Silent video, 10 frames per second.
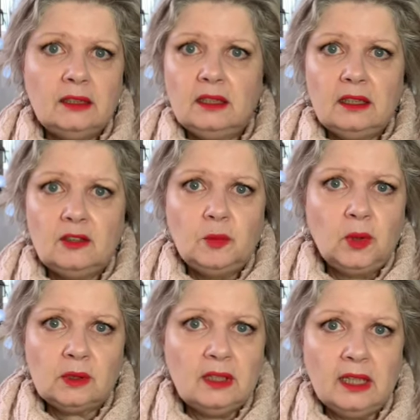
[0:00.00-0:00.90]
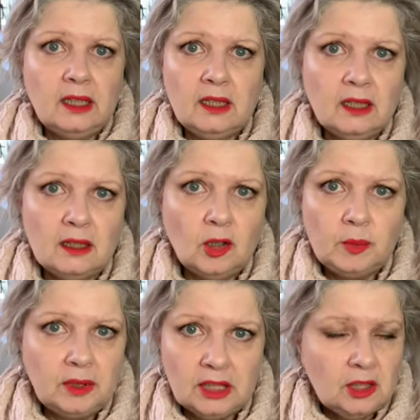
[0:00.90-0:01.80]
his birthday
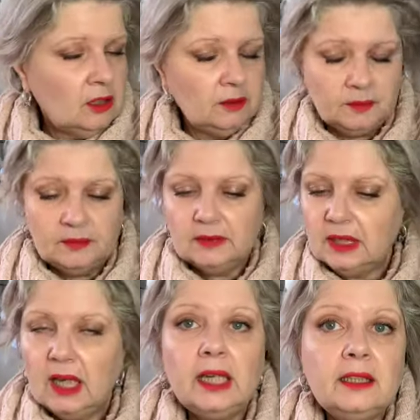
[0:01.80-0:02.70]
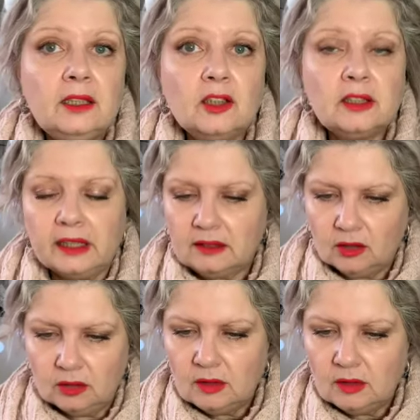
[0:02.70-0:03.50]
operation. I did not cast on.